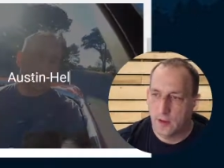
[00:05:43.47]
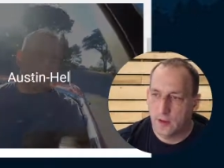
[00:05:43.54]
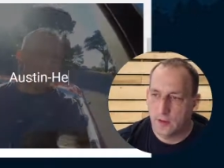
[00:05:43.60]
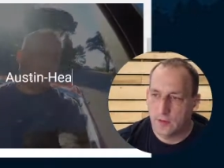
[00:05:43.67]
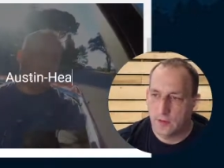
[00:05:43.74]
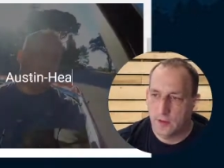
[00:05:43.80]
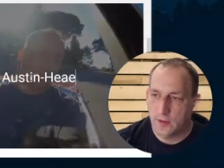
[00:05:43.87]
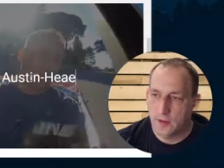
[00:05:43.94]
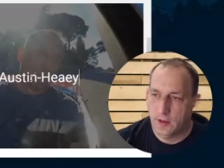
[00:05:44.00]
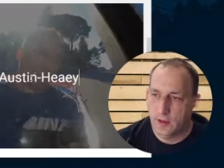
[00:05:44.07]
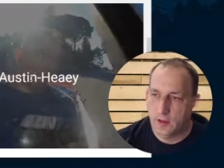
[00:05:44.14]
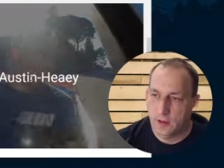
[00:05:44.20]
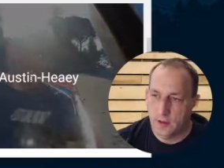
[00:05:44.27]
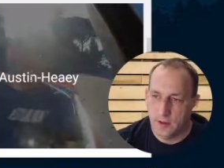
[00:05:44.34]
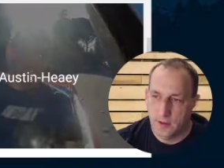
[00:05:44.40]
Austin
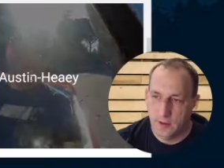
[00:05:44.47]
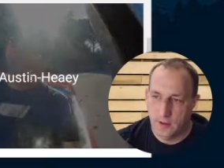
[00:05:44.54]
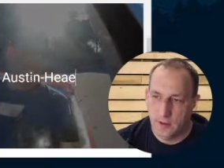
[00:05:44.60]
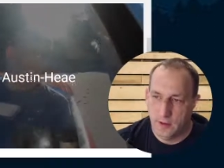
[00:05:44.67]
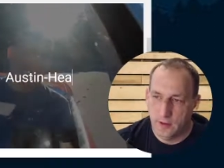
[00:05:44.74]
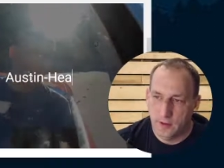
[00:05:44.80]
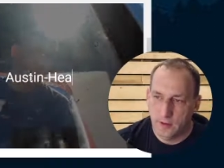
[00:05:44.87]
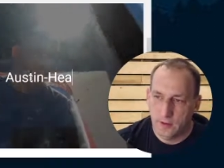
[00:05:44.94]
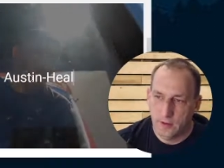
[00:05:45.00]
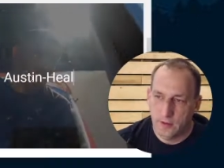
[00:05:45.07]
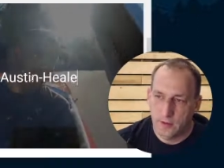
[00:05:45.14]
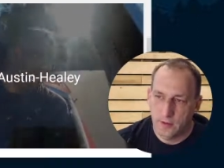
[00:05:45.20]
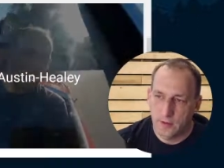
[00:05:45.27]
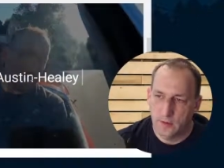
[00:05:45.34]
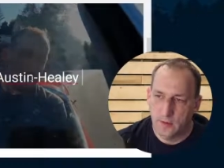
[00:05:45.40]
Healey
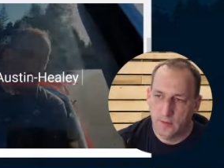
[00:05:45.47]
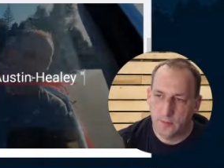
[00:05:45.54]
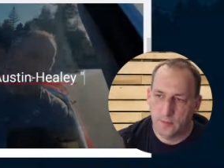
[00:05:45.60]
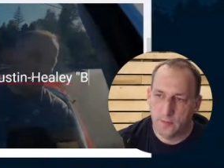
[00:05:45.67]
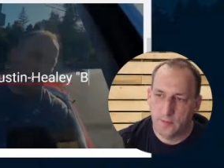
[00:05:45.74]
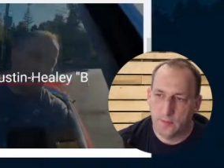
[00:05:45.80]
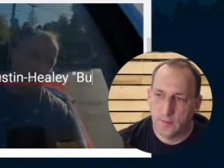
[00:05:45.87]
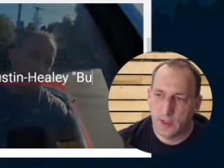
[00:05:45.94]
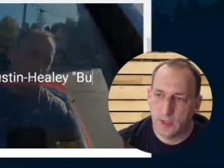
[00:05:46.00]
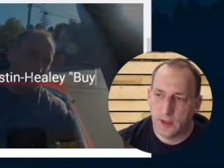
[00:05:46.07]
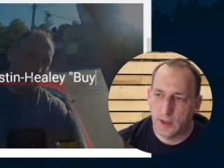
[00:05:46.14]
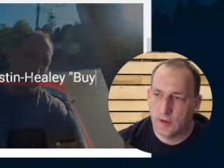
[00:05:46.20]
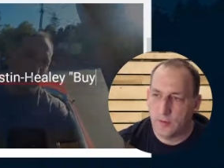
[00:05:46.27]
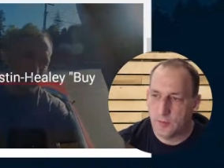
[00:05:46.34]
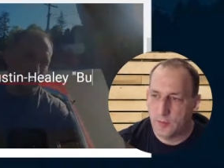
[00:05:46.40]
bug
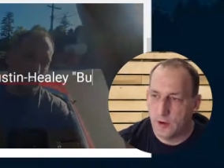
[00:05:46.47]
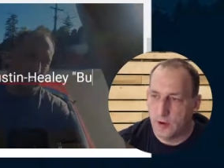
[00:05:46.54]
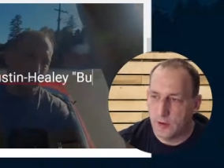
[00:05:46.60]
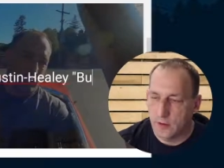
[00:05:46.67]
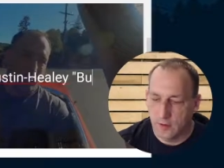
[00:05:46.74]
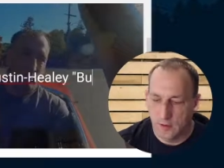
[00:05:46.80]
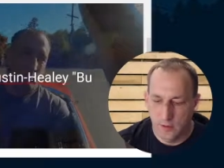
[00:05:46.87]
eye sprite.